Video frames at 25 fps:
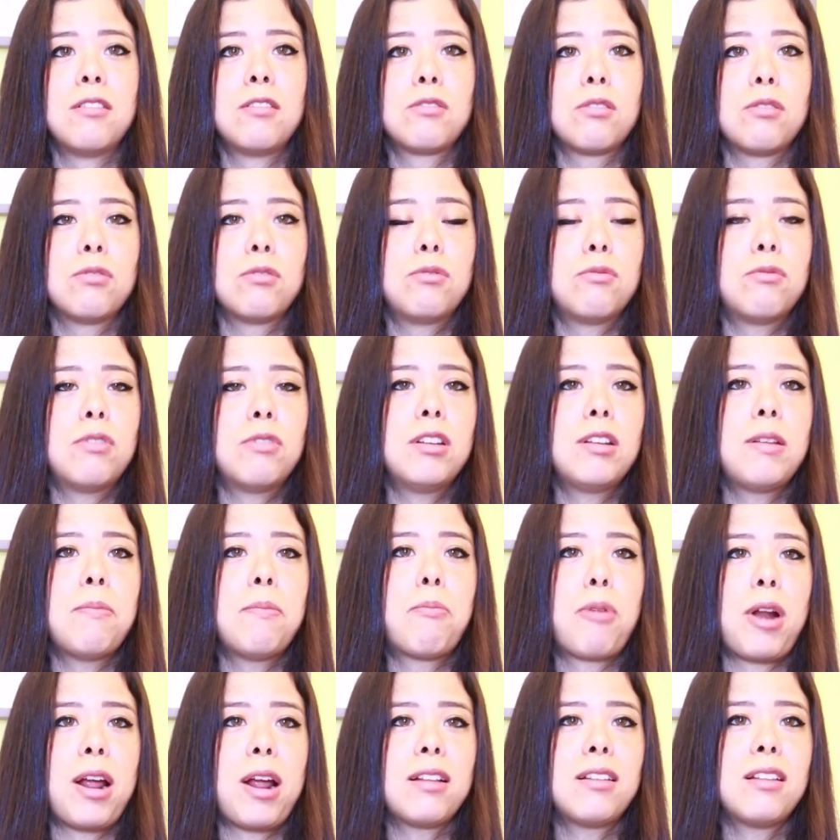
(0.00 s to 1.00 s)
So during the
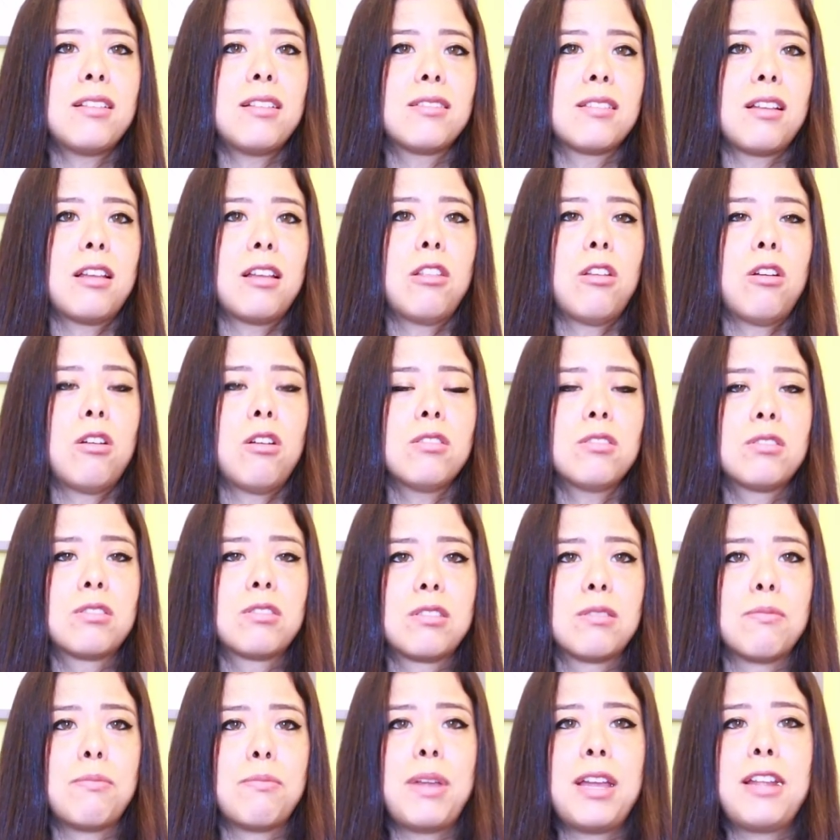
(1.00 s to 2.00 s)
pregnancy, I
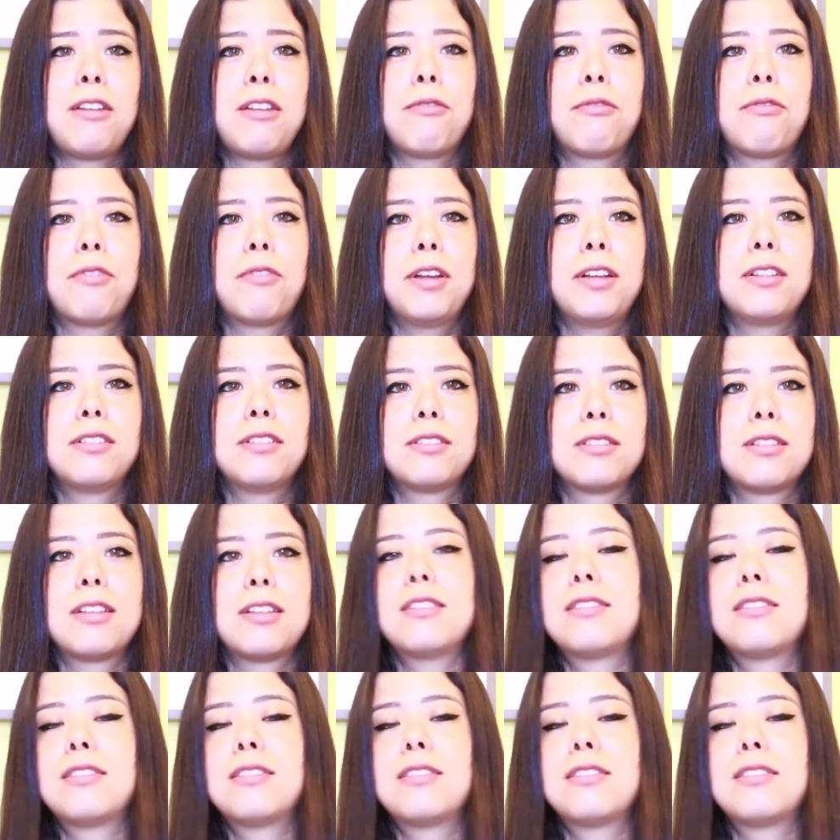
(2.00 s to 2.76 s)
lost many friends.